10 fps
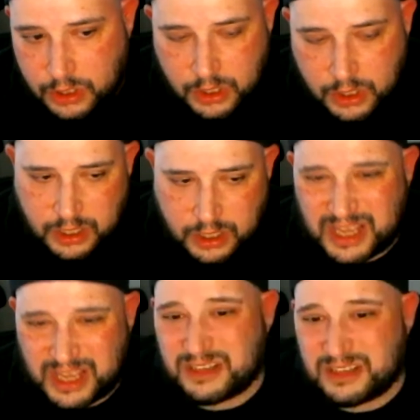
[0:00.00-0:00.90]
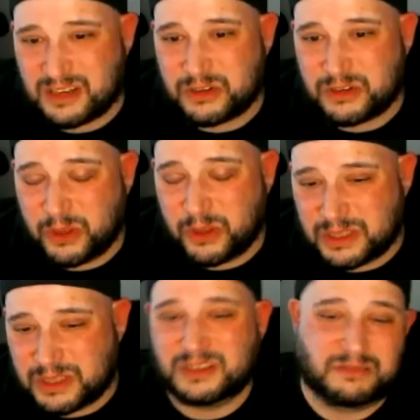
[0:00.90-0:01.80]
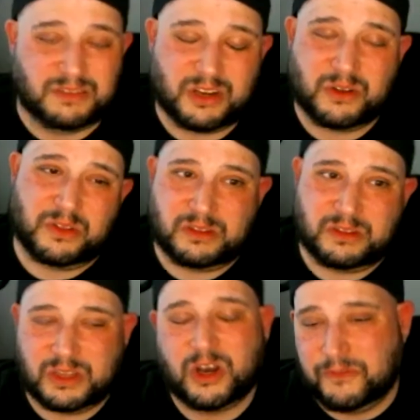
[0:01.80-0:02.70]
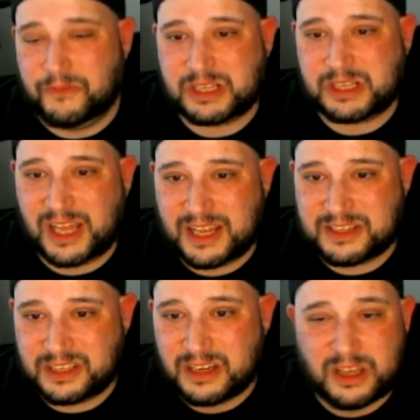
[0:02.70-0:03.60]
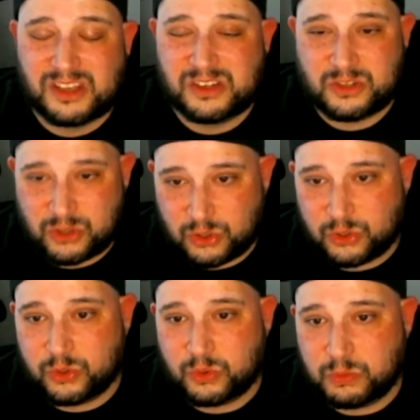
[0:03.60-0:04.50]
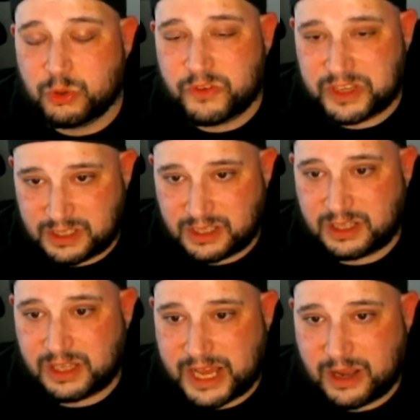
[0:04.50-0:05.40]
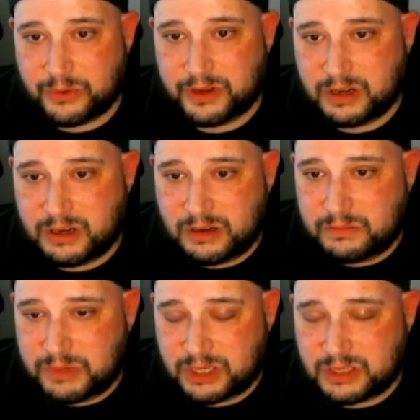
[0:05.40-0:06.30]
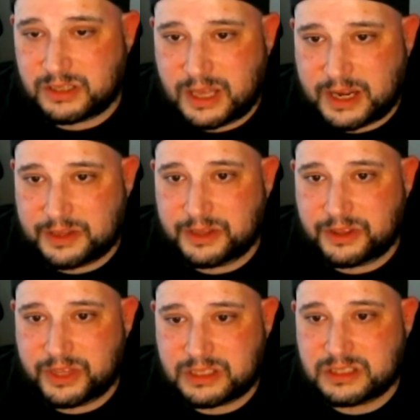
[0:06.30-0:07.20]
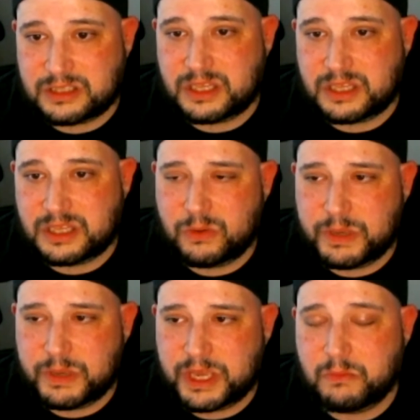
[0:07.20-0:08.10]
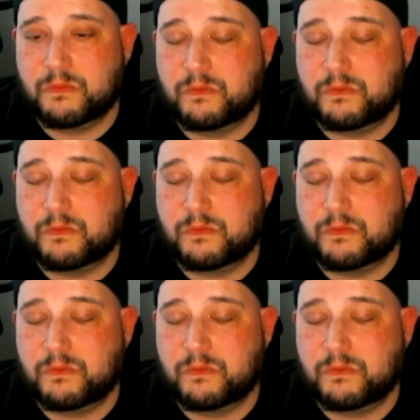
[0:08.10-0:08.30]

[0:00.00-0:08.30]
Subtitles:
data center deployments and, you know, the Office closet to moving to the cloud, because a lot of the things that they knew became